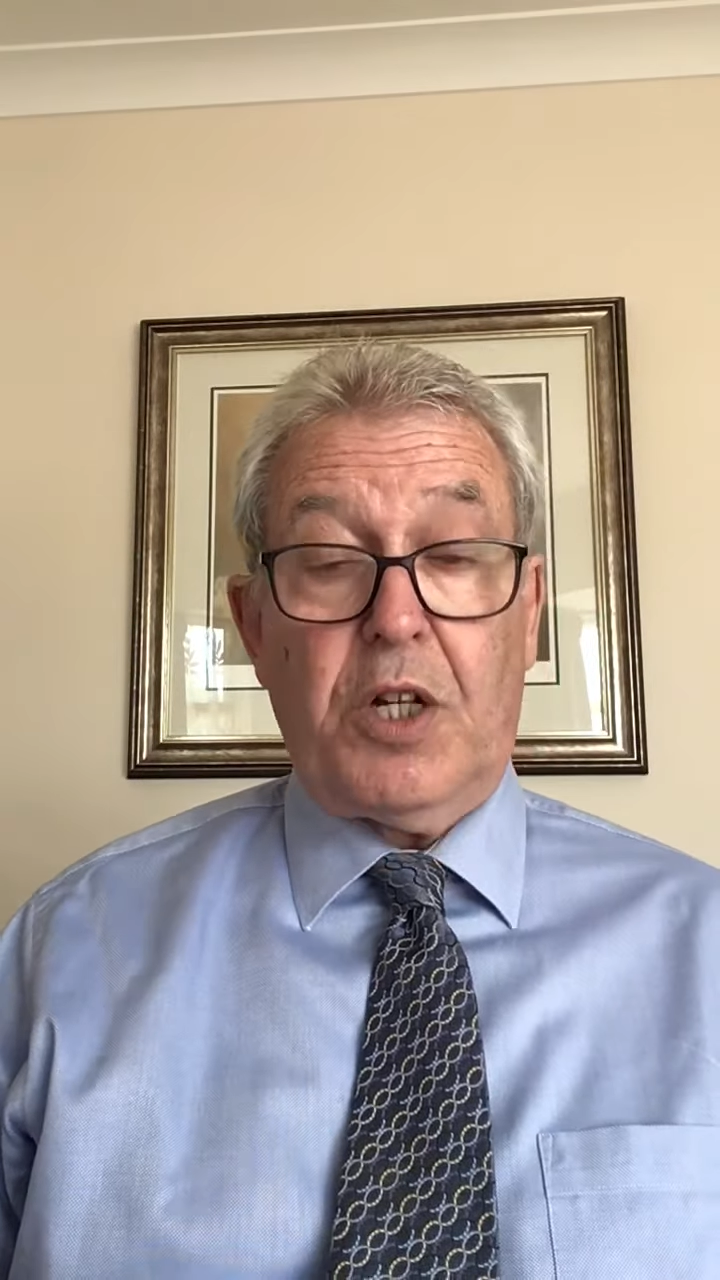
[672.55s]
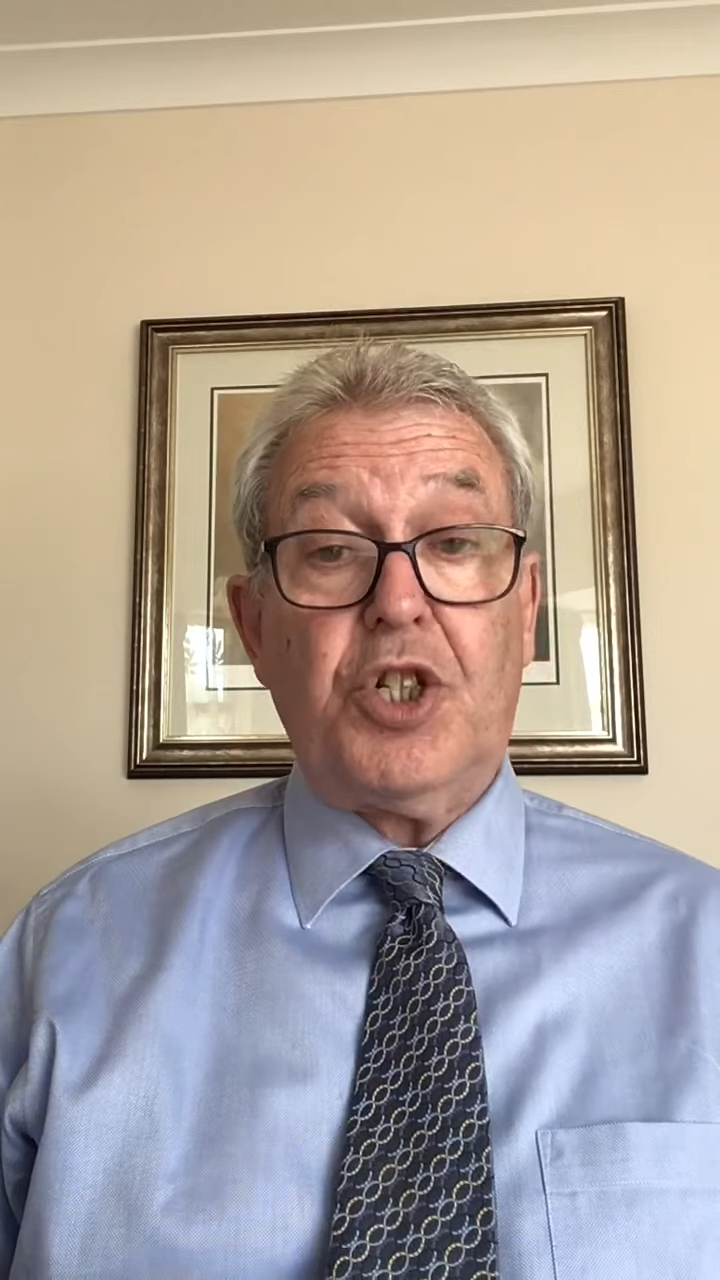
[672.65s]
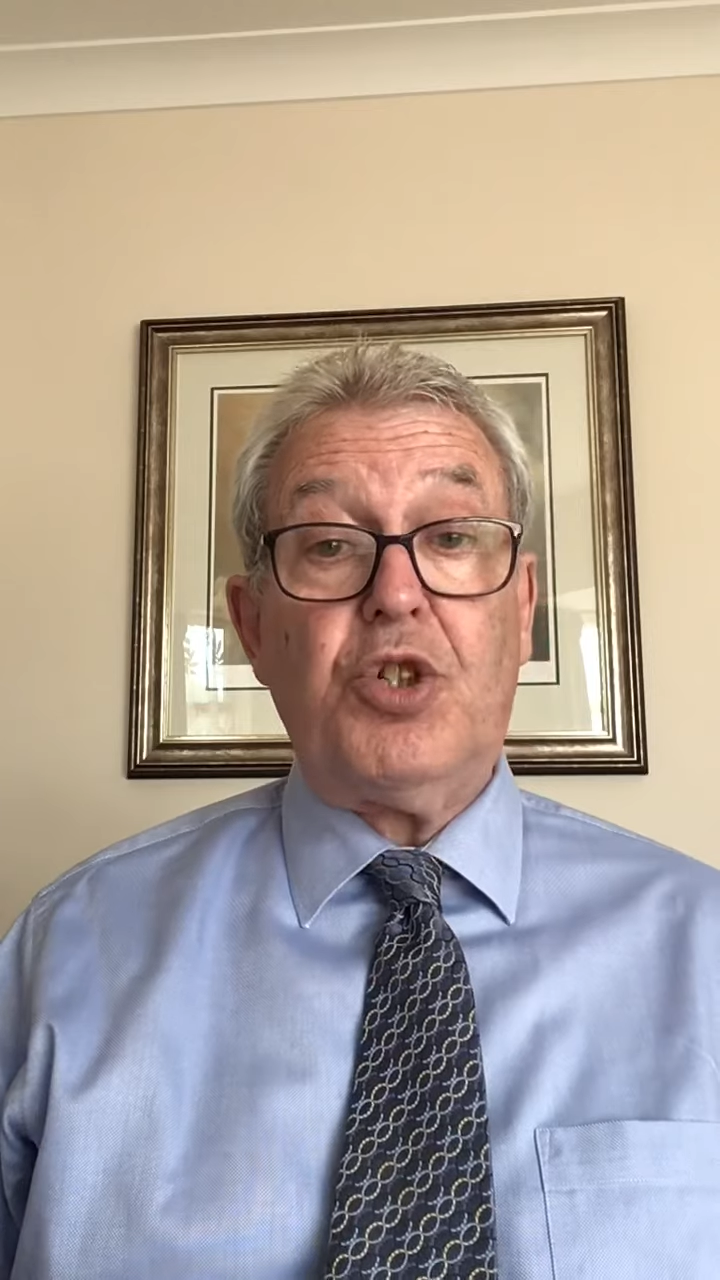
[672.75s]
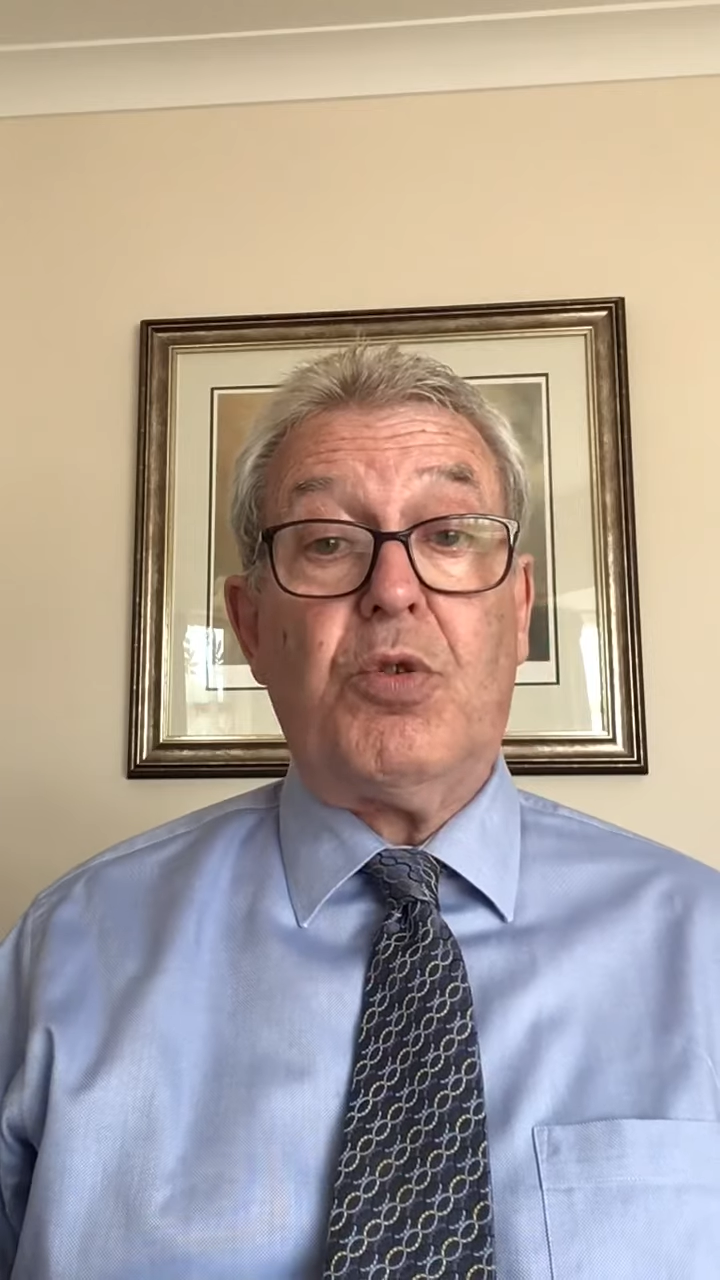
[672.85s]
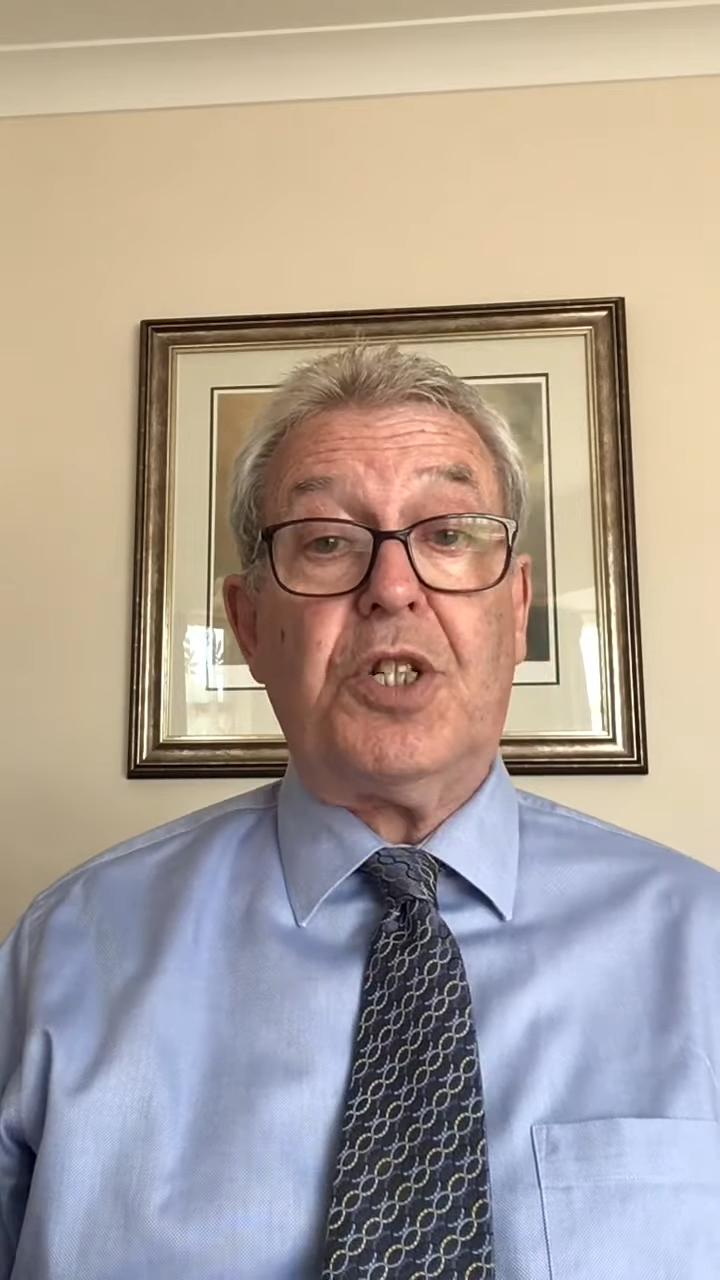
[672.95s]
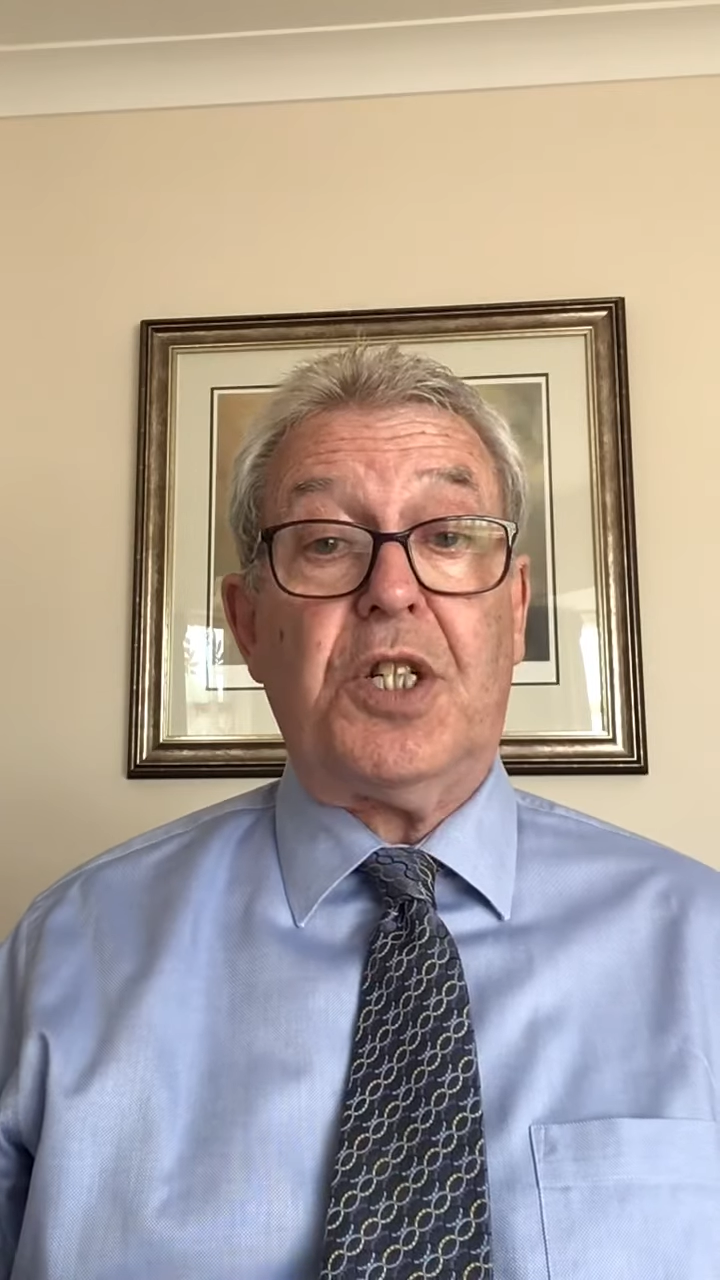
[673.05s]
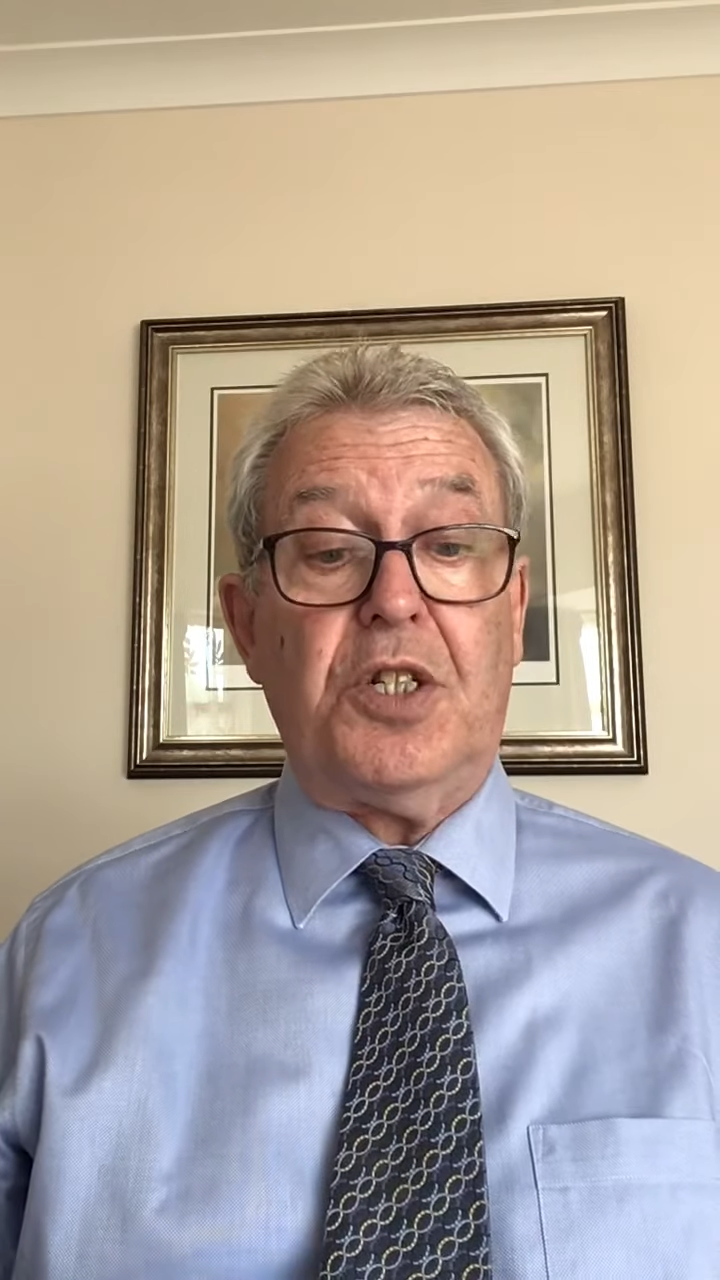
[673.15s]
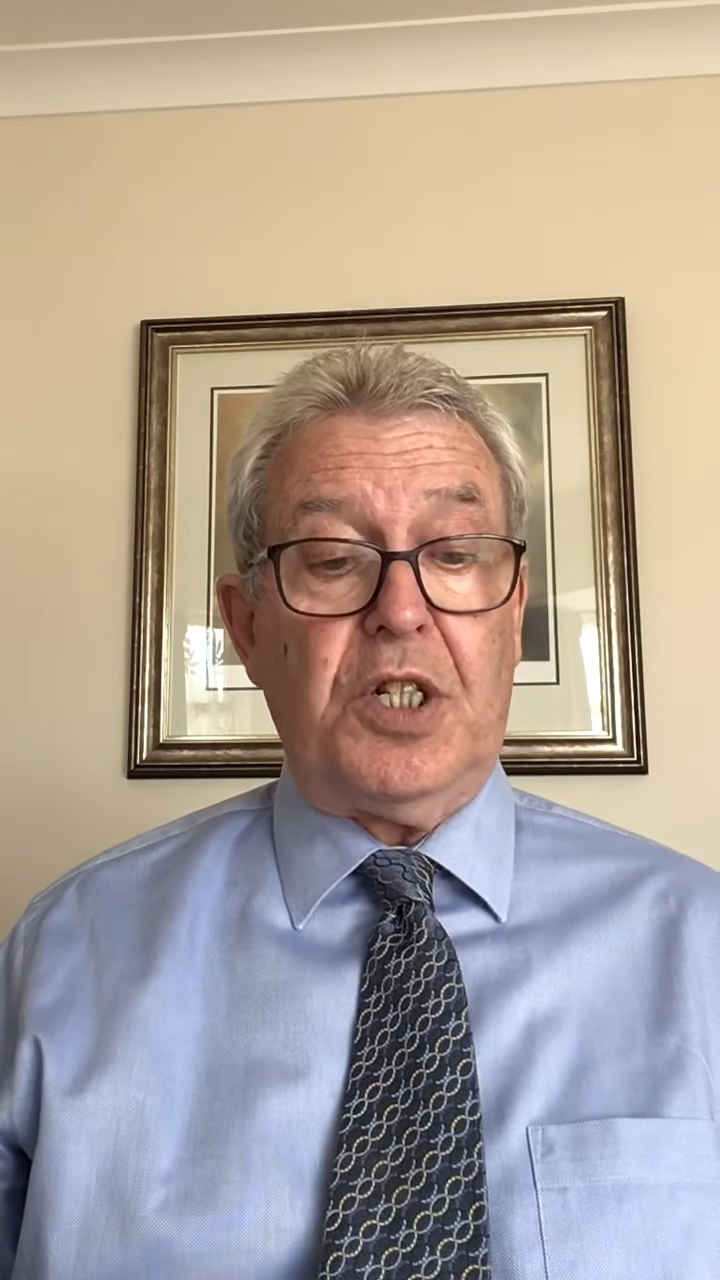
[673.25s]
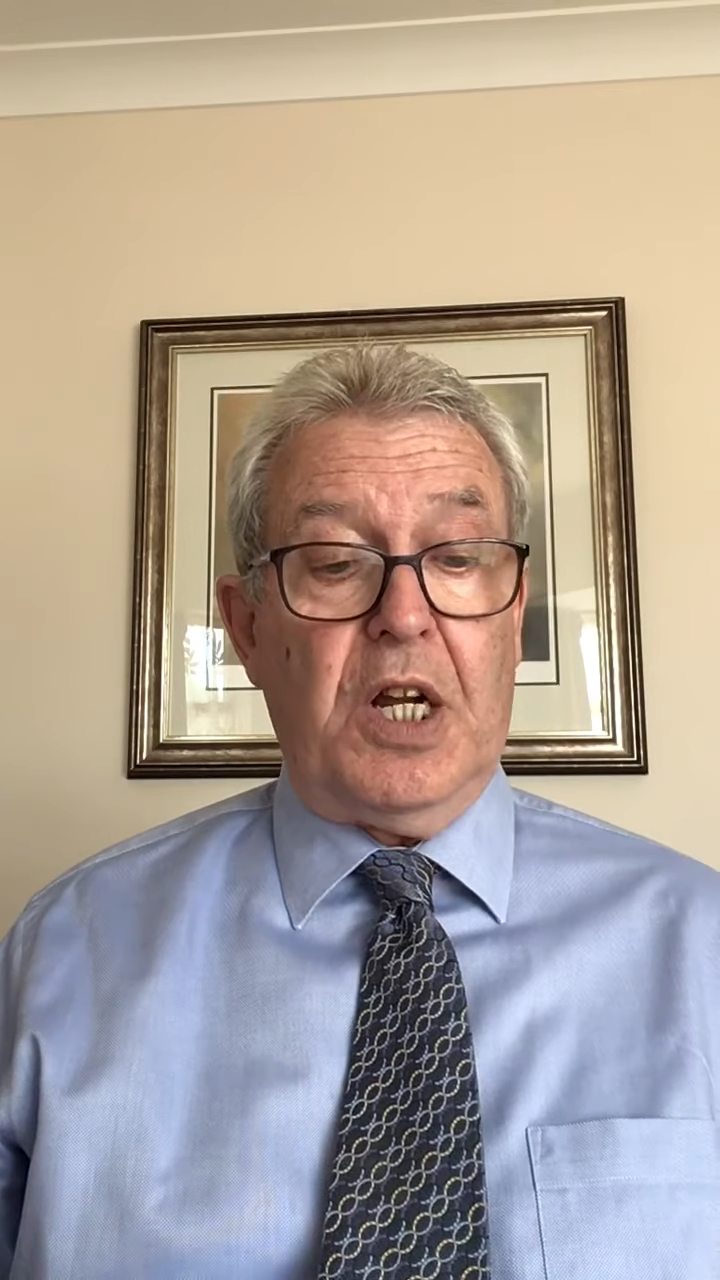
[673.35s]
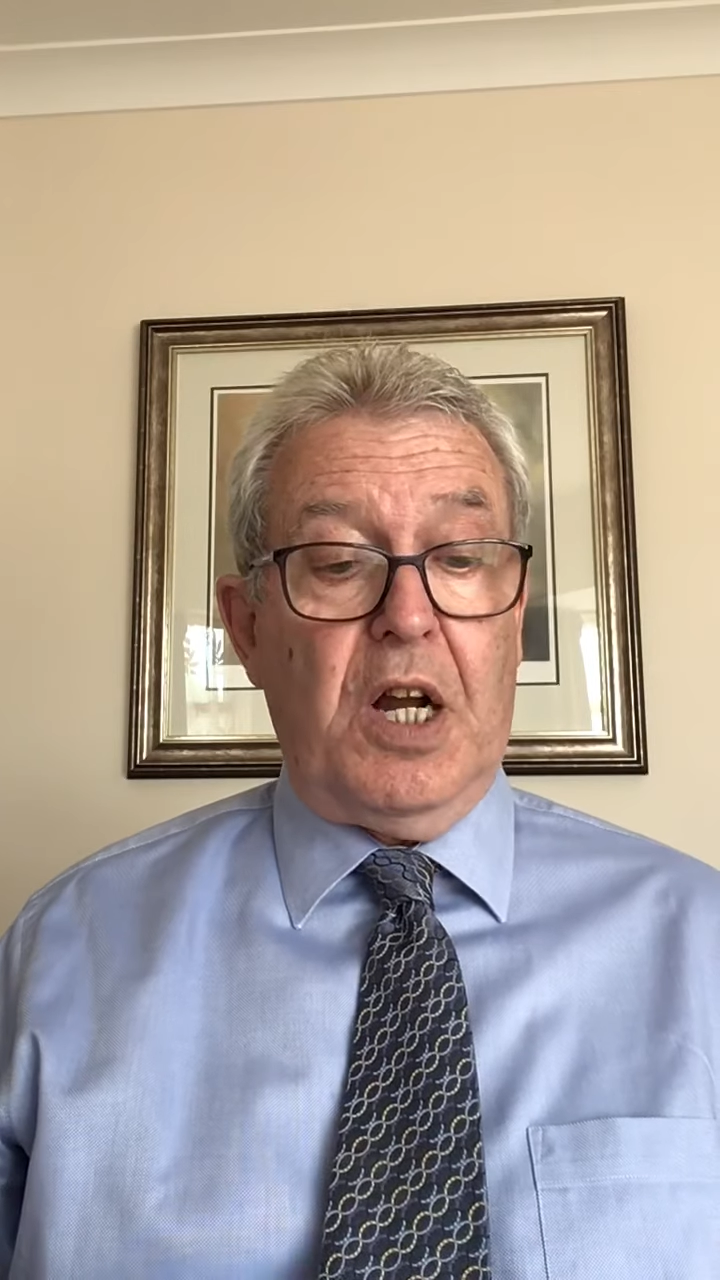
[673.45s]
a shortage